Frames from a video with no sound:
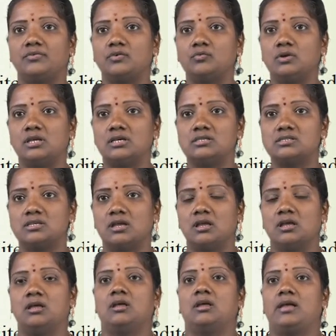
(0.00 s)
rulers,
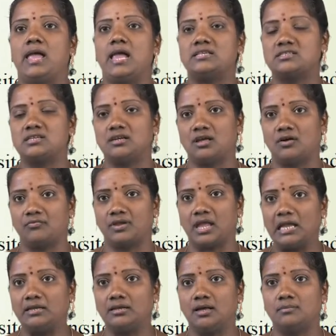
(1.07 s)
extent of
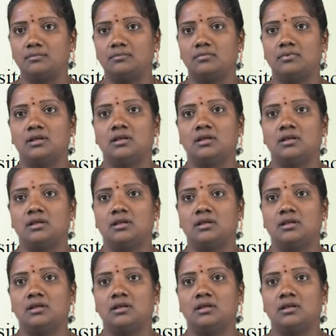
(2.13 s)
kingdom,